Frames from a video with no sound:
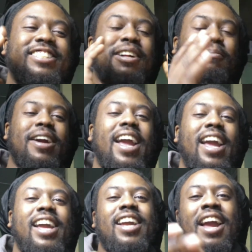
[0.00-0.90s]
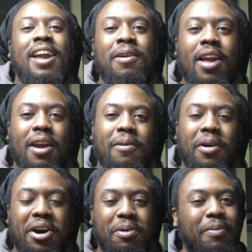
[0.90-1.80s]
number 8.
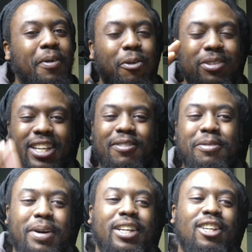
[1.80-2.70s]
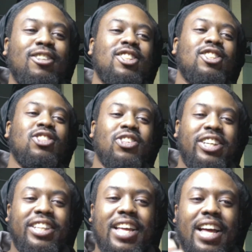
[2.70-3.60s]
Almost everybody knows the
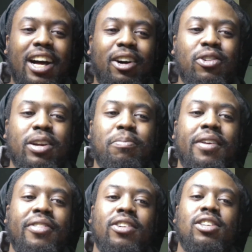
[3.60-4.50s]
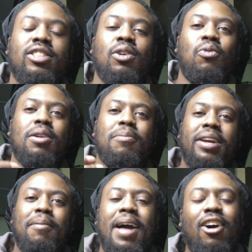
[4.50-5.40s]
story. The Elric brothers want to
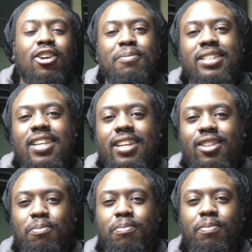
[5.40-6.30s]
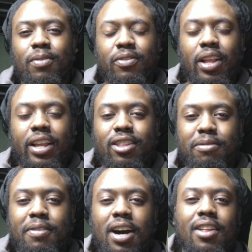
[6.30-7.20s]
become alchemists like their
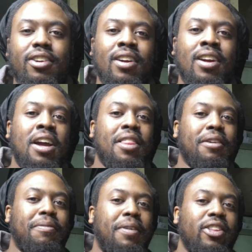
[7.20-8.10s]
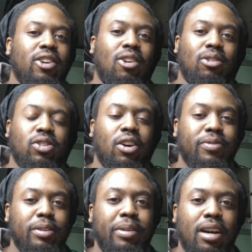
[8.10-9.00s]
father. Their father goes off
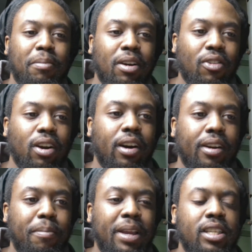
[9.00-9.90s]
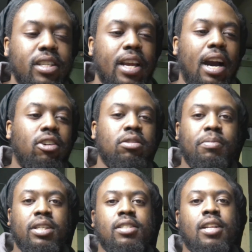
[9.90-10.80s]
to become an amazing
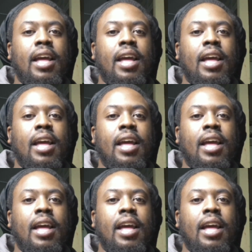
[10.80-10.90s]
alchemist,